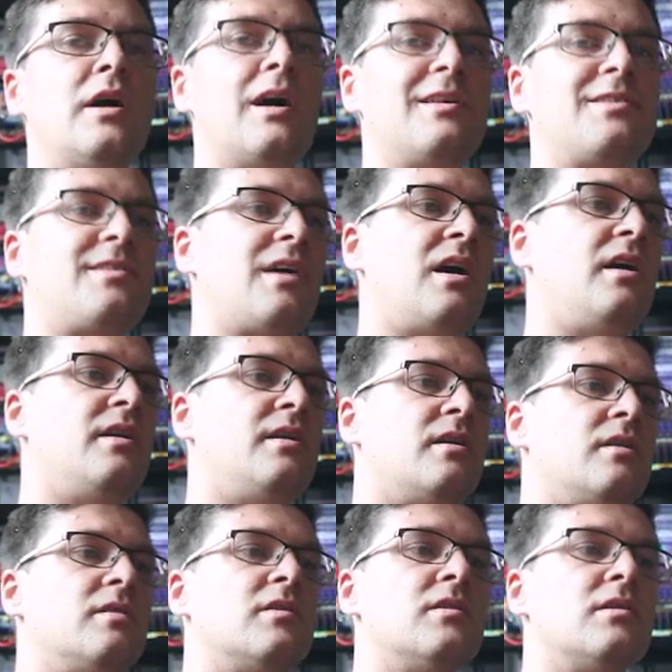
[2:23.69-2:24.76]
assign a
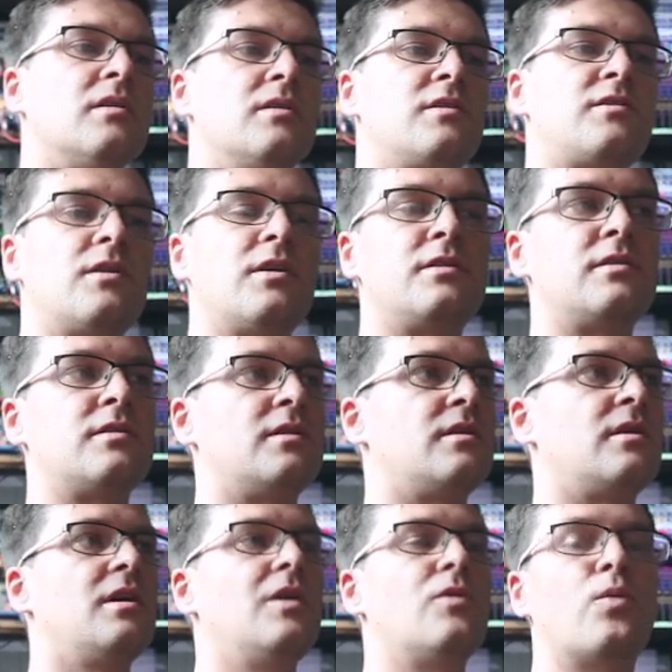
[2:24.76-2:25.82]
uh,
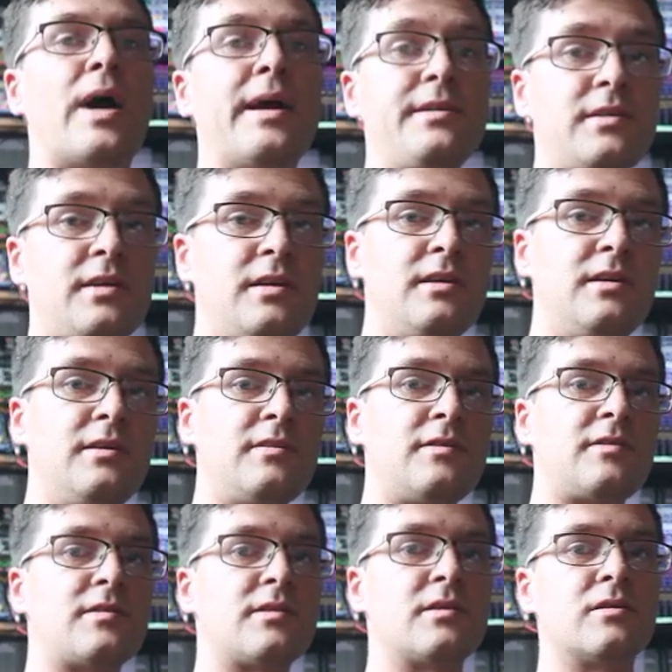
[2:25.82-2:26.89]
certain white
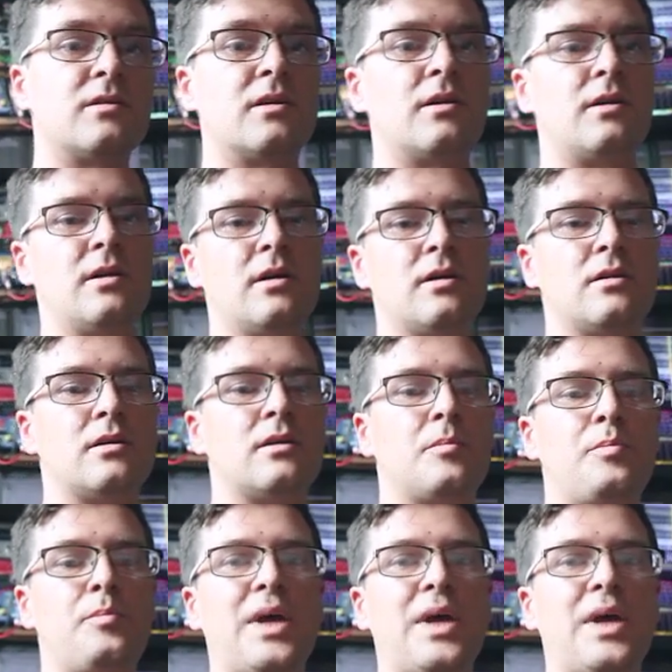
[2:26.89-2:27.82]
keys or uh,